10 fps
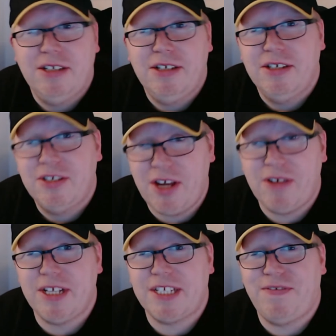so
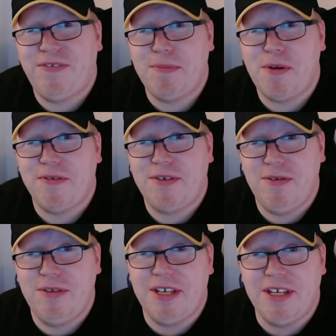let's flip over to
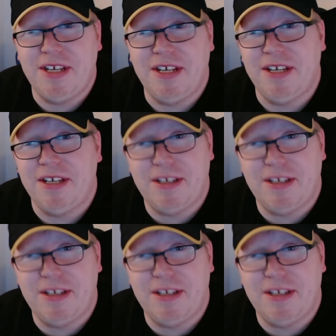the